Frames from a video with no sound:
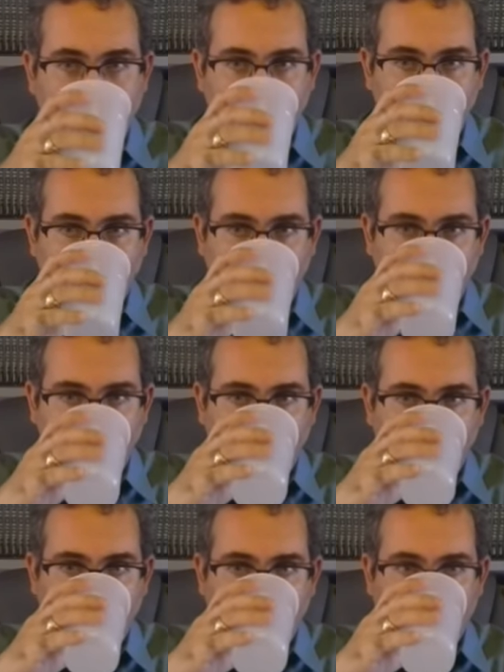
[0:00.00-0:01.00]

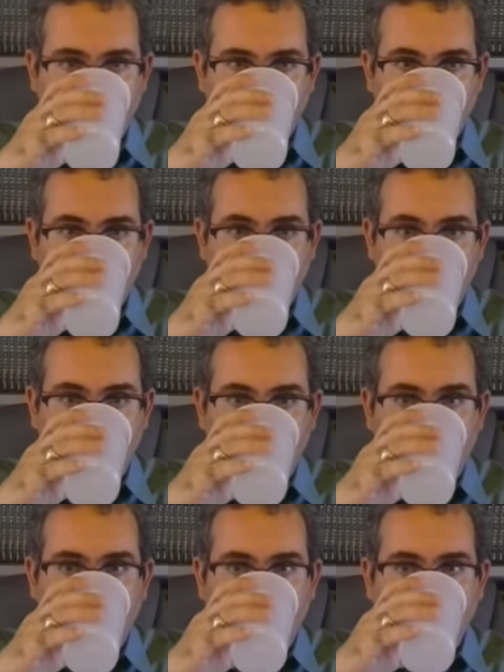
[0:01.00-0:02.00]

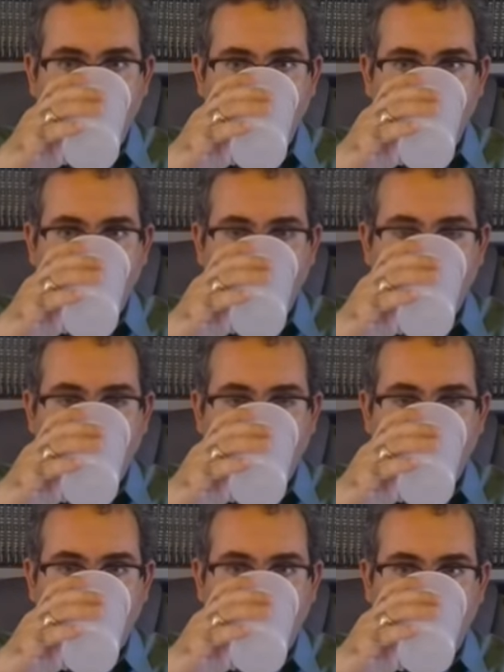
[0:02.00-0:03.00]

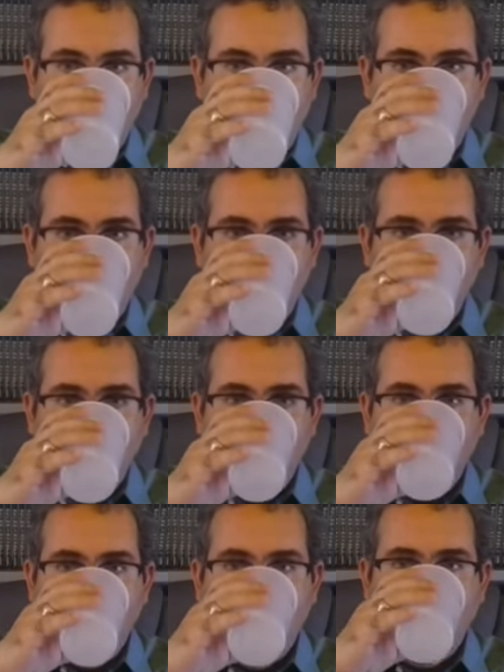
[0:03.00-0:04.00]

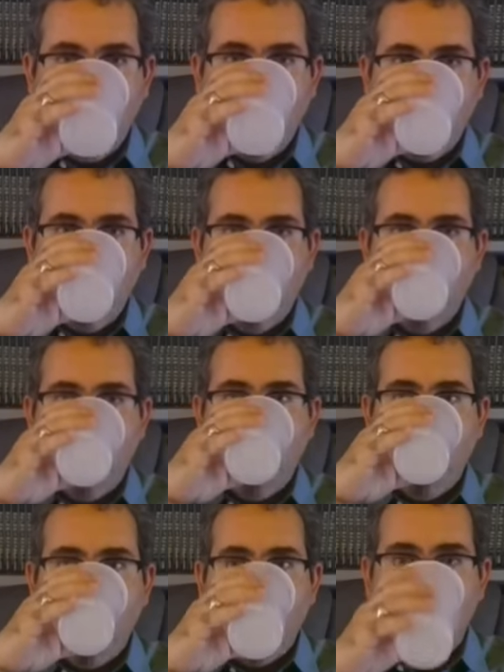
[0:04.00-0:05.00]

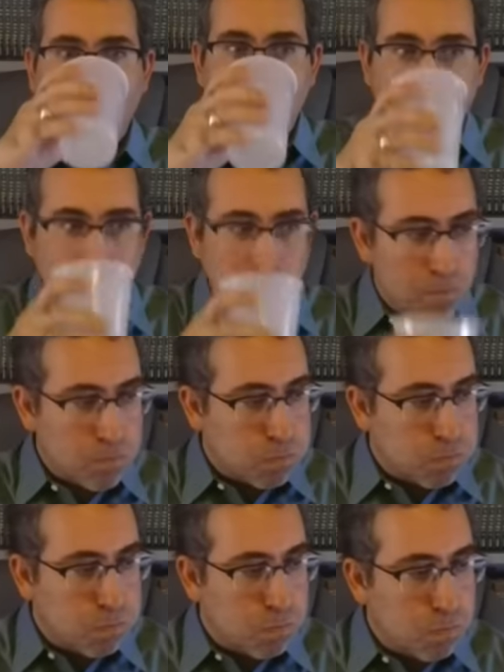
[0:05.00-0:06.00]

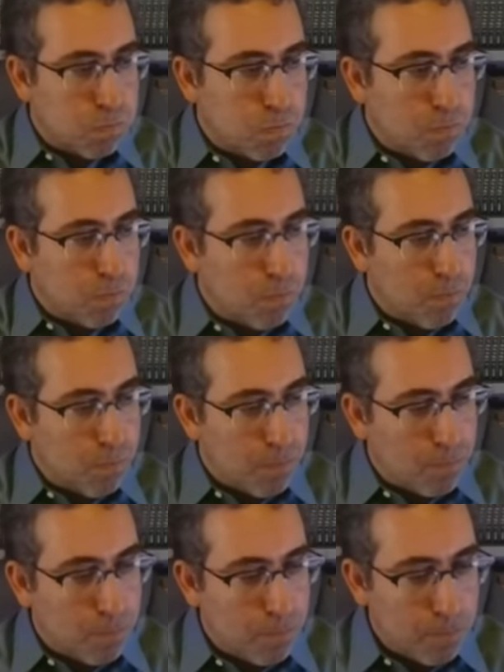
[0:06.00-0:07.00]

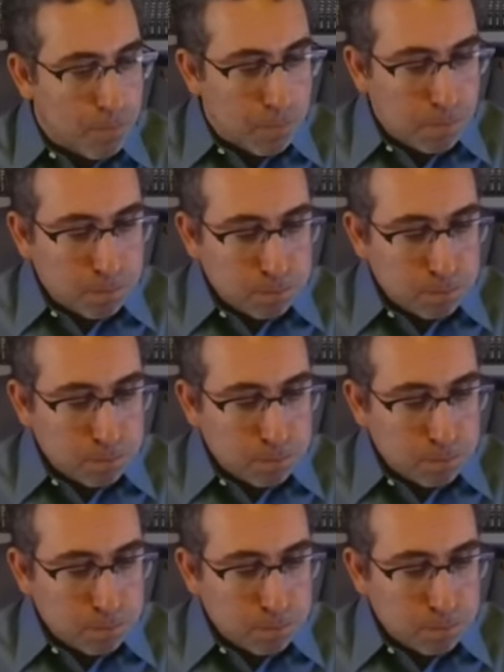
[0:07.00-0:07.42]
The person shown says nothing.